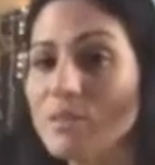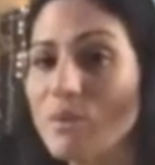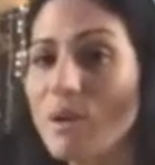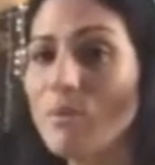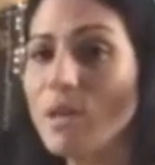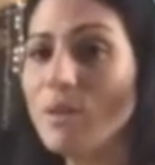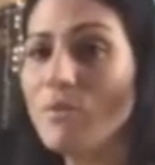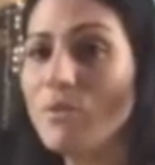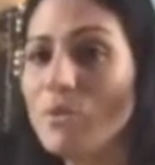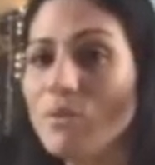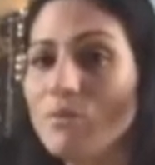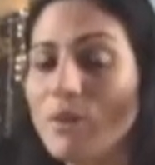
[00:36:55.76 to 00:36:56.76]
Grab whatever
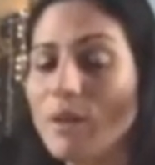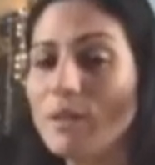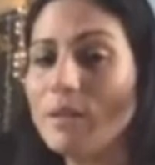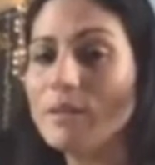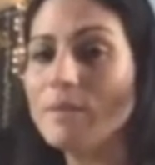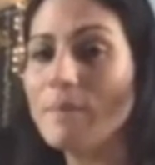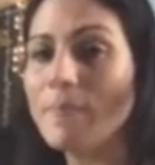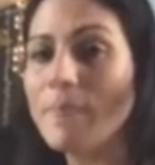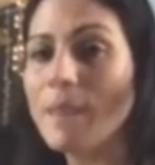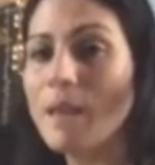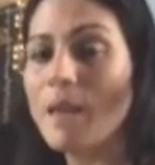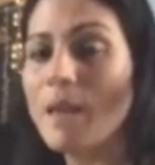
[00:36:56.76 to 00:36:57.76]
you can find.
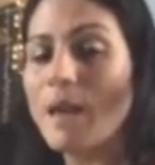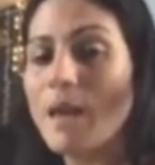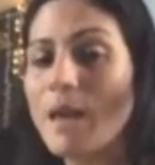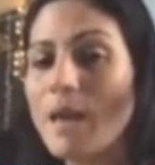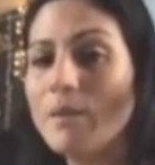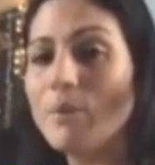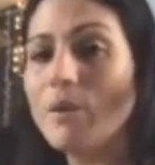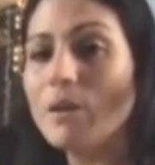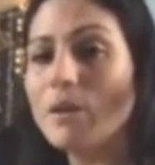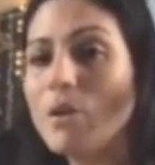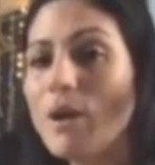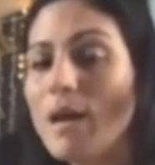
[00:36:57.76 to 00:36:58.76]
And then we're
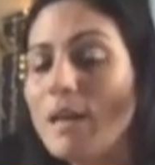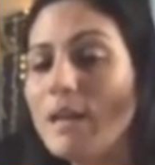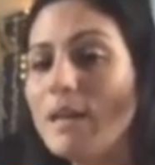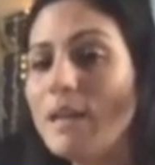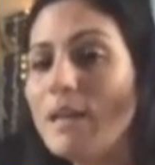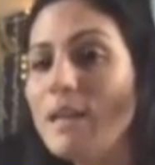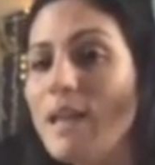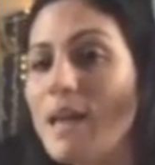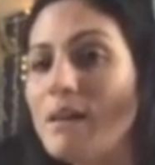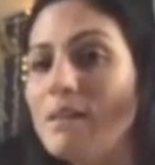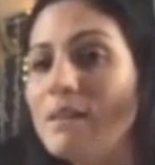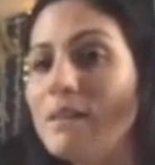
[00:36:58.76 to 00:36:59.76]
going to go ahead and
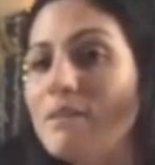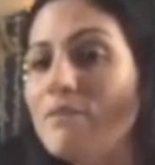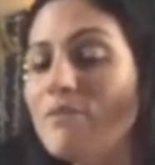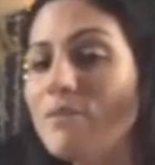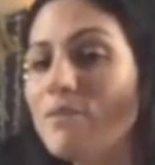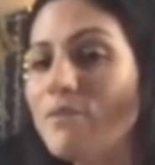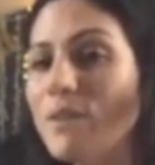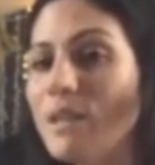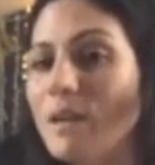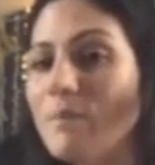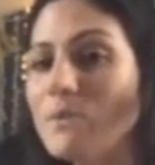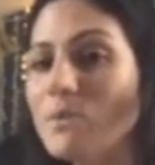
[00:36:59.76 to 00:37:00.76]
inhale, lift the feet
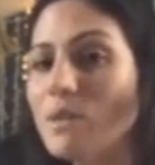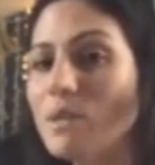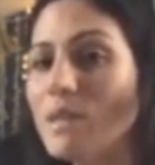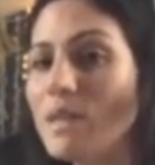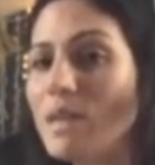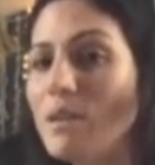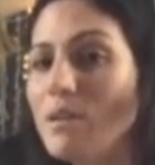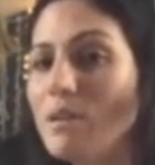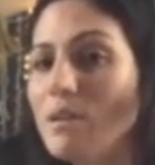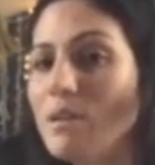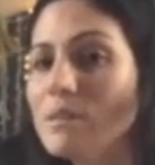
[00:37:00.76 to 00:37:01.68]
up so the heels